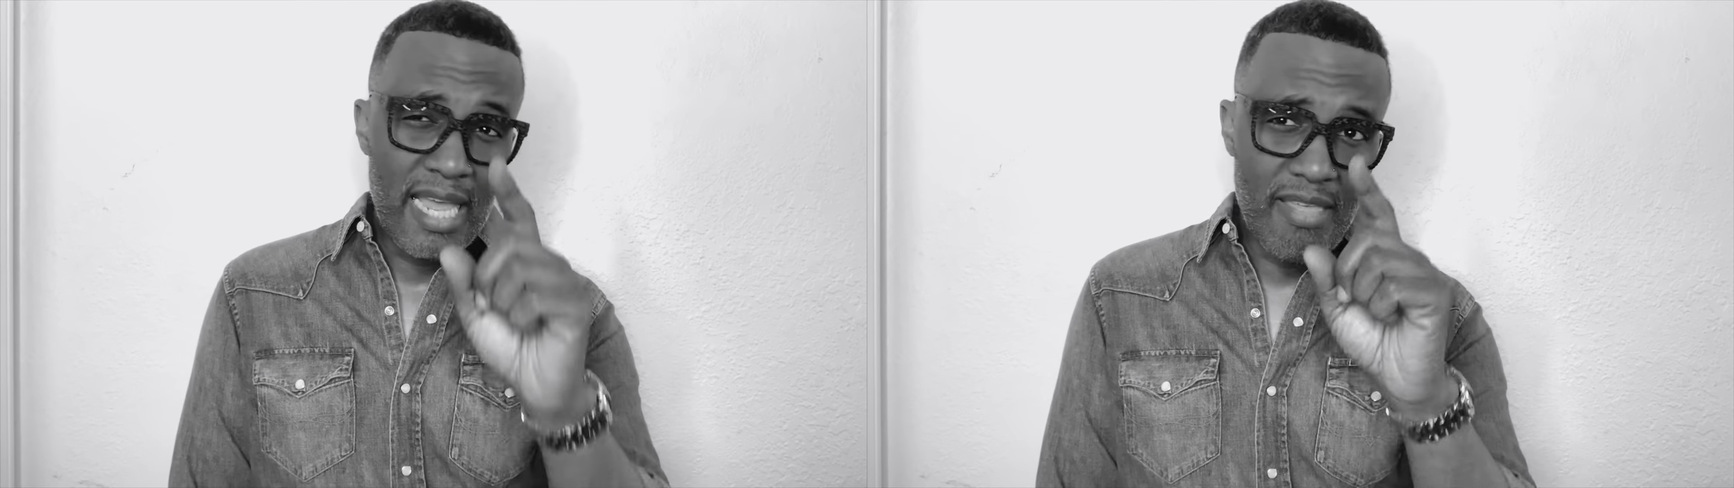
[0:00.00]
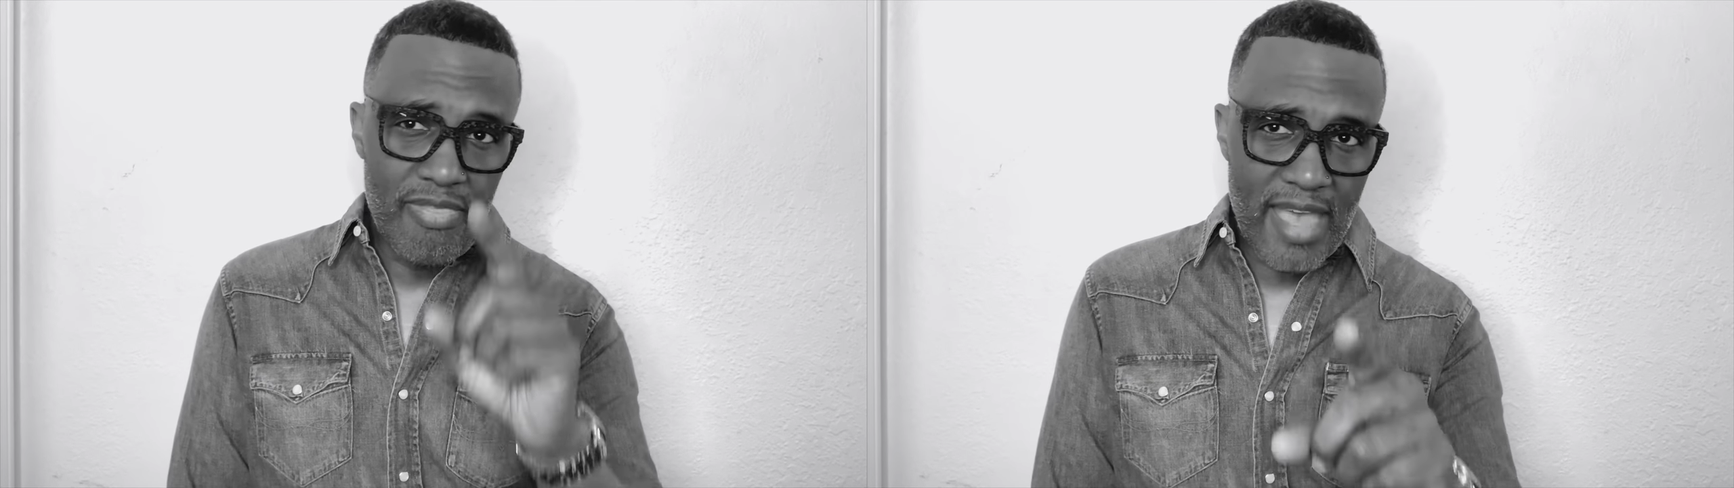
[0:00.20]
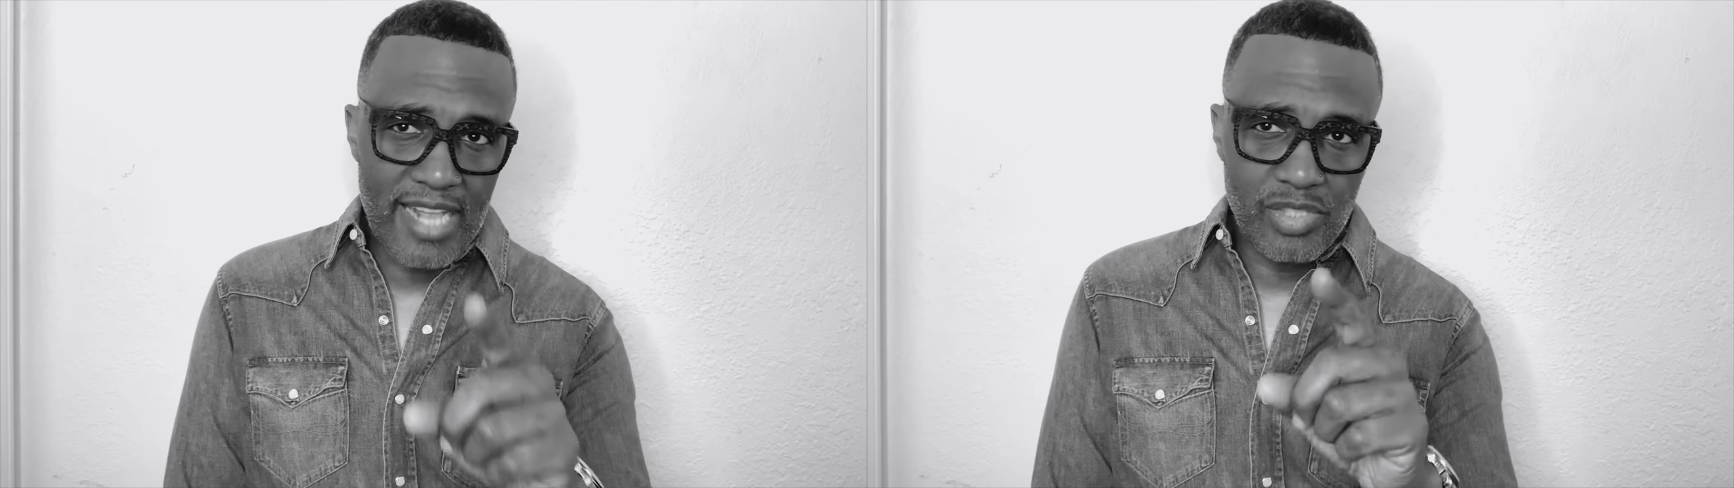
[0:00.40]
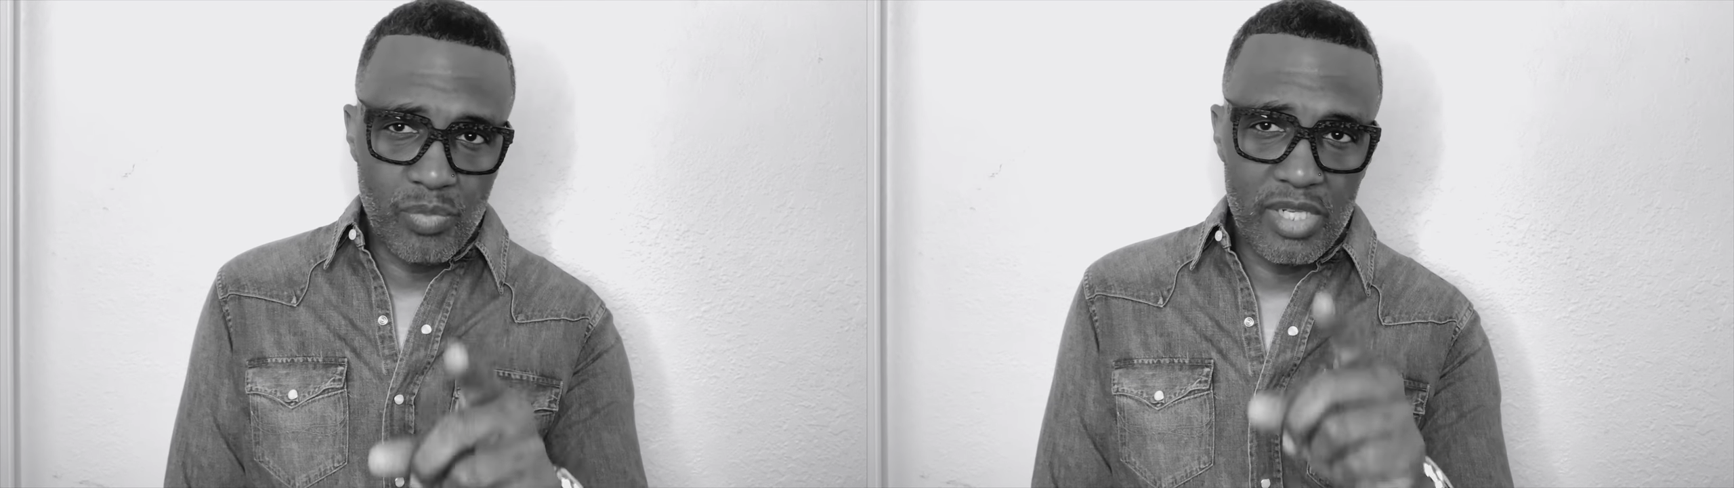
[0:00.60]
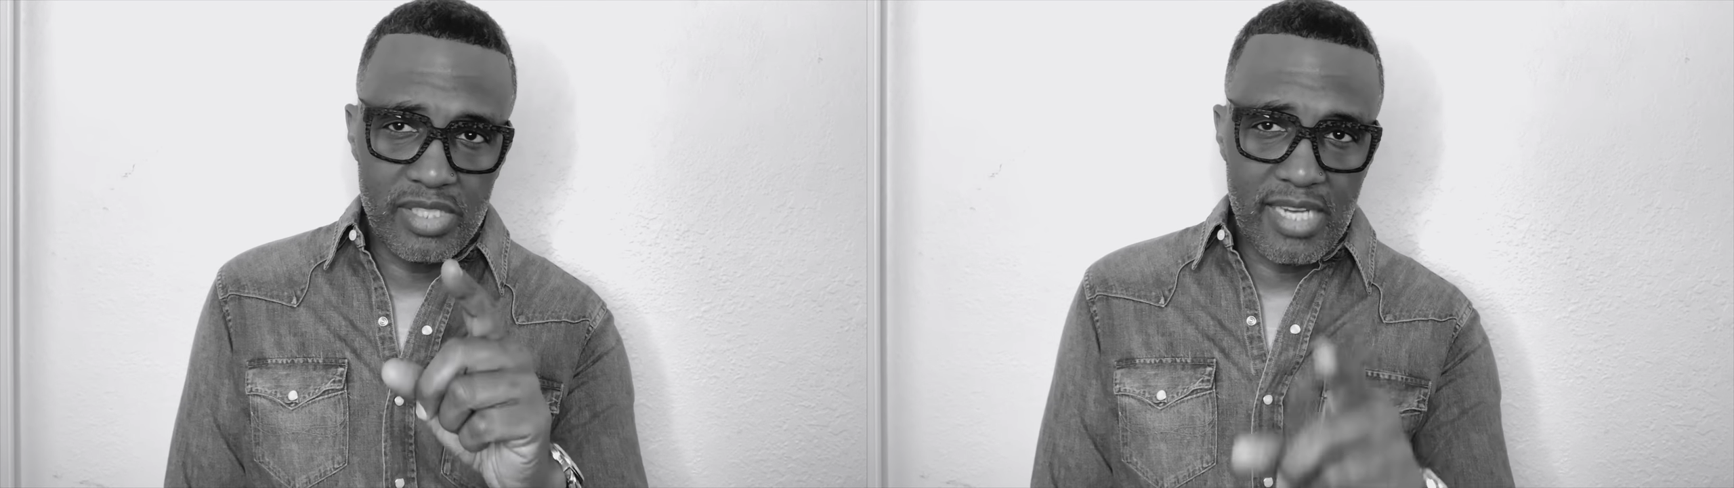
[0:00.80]
And that's
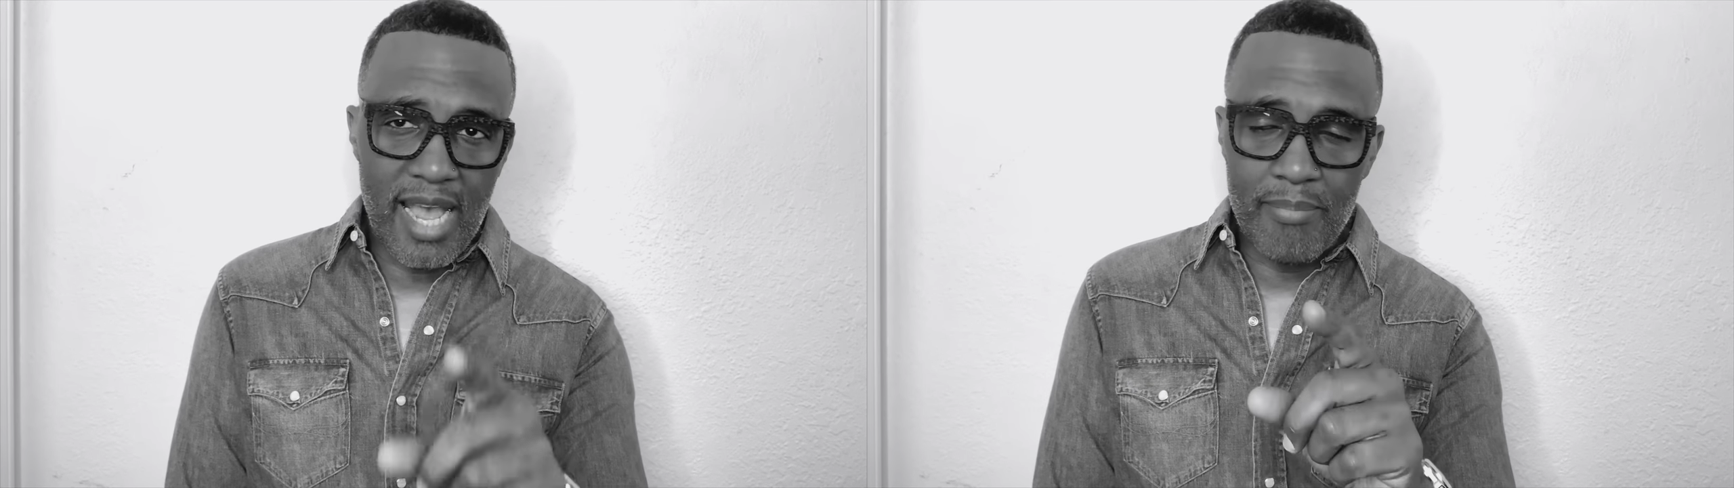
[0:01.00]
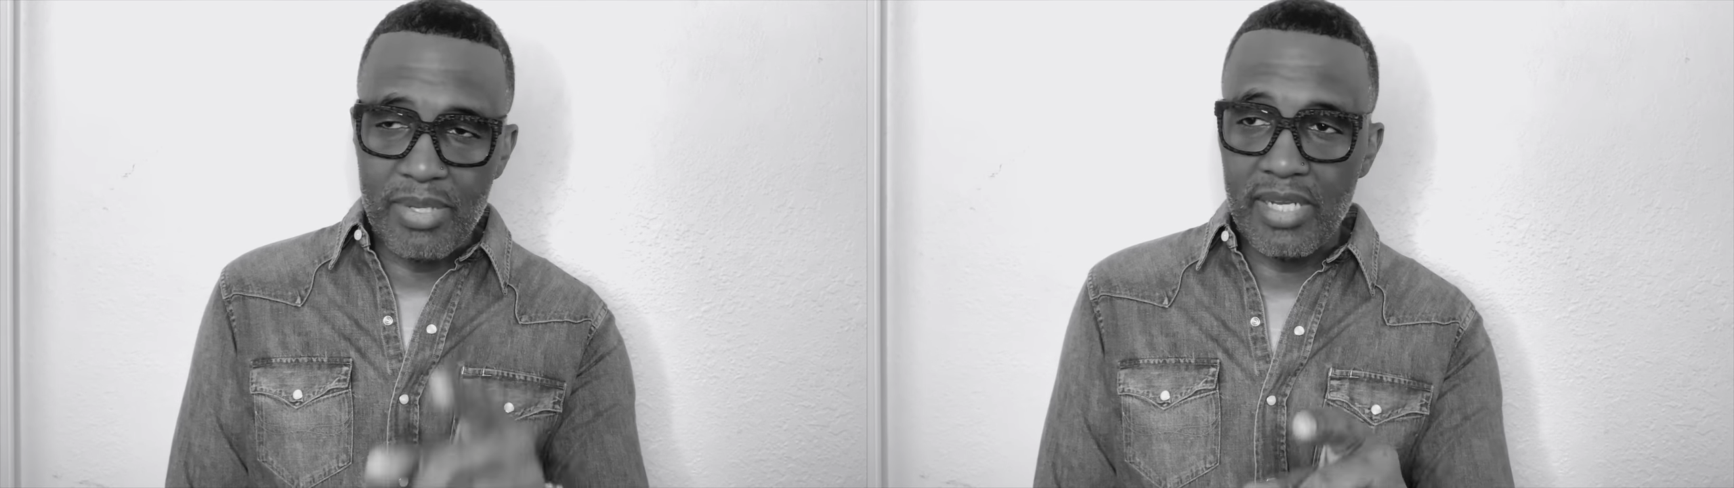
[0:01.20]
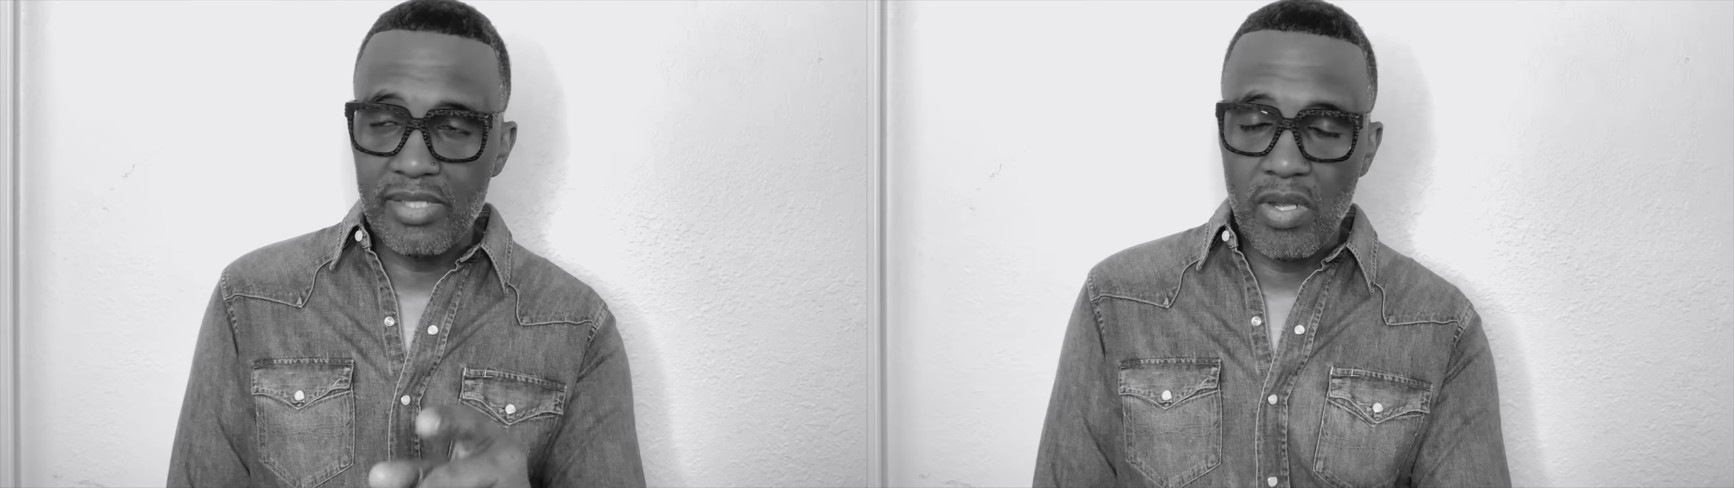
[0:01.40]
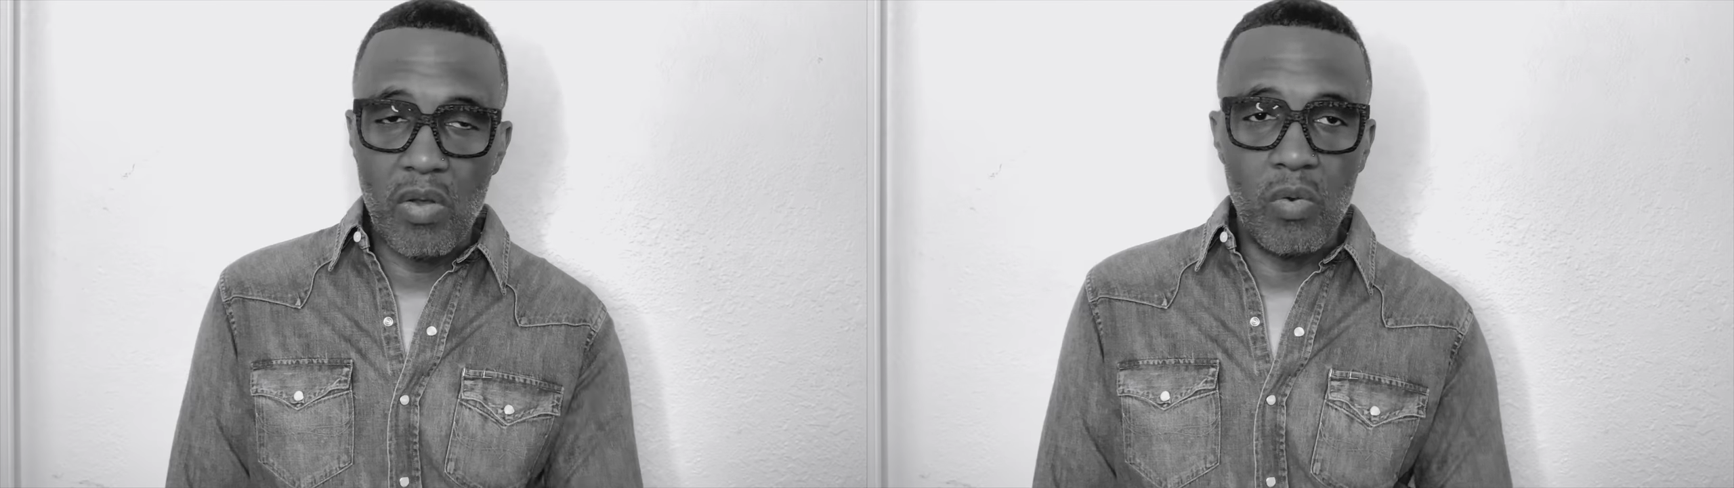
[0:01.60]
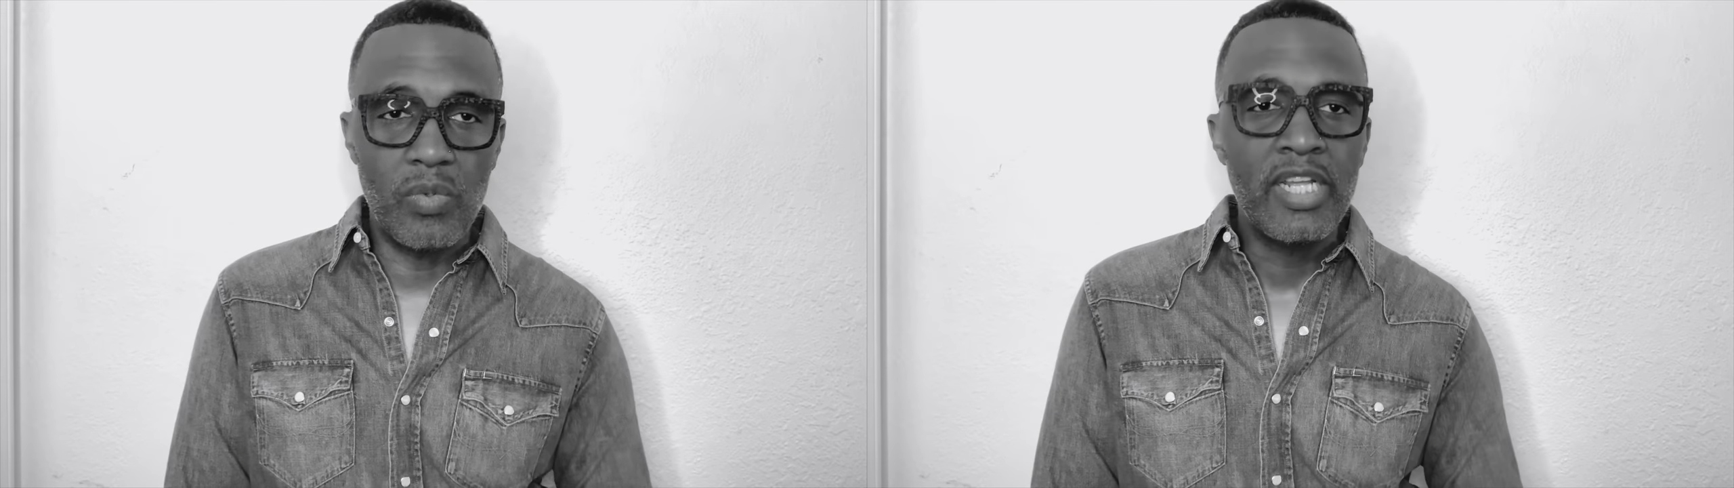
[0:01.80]
what's not being
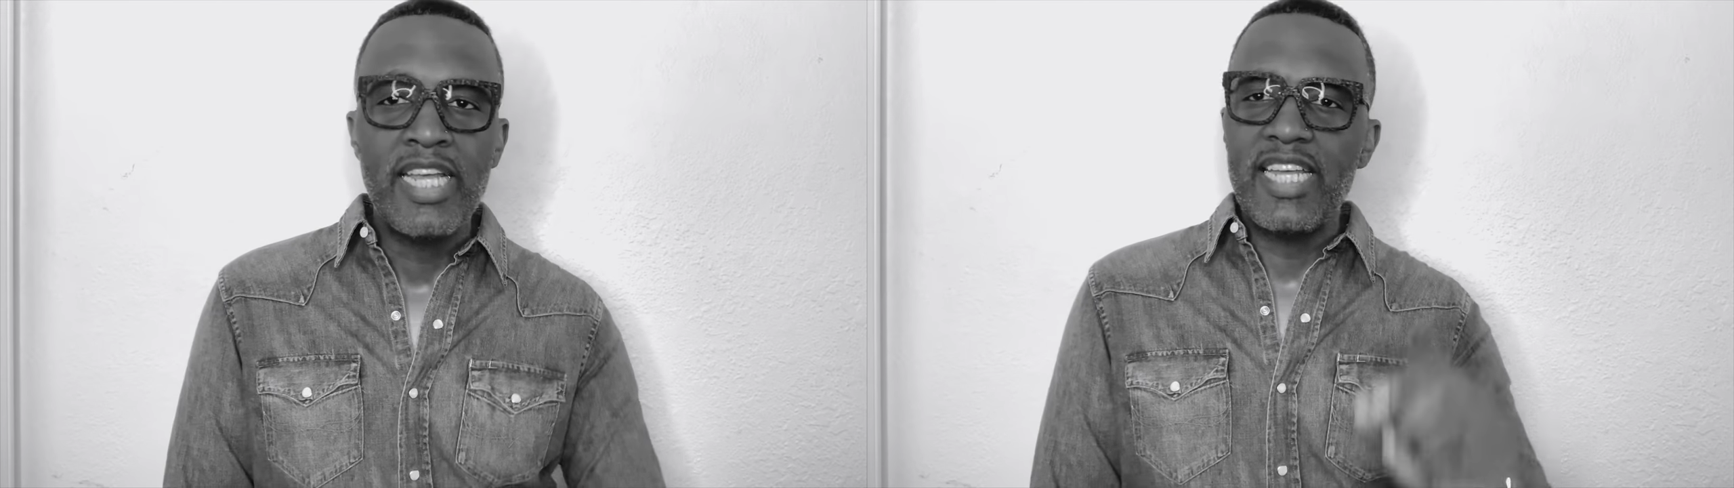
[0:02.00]
told.